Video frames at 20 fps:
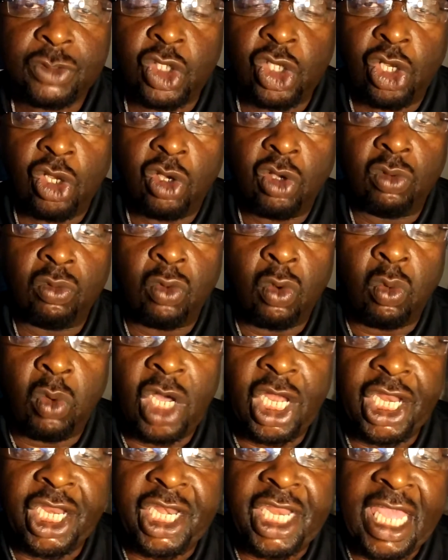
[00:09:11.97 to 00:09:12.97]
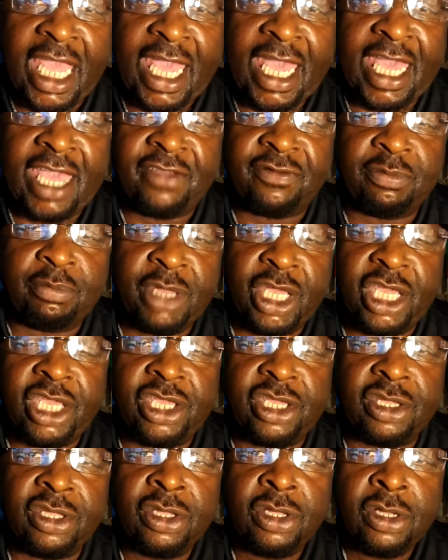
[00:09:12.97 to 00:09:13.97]
You know, 1.5
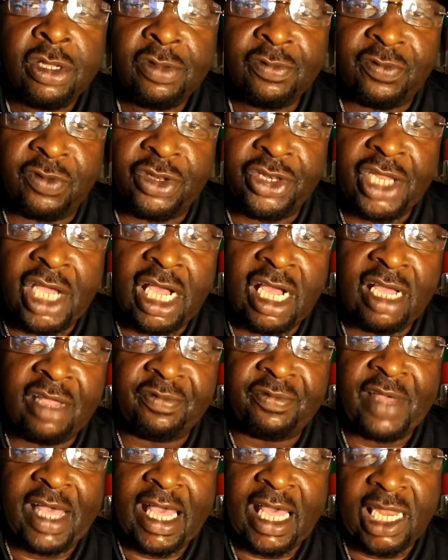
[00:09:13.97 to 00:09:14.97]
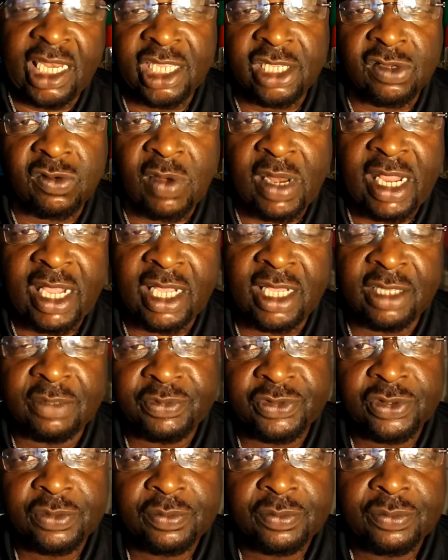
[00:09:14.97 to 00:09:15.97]
million for non-violent
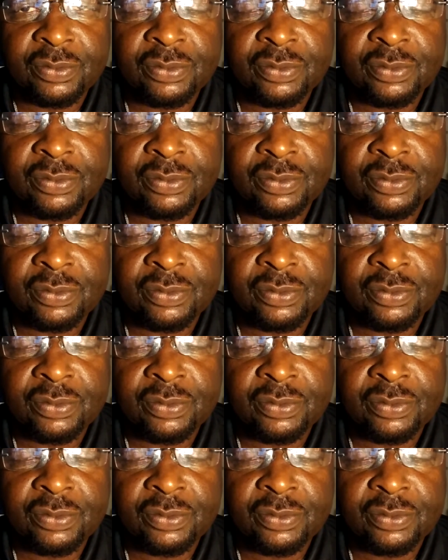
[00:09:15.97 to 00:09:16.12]
crimes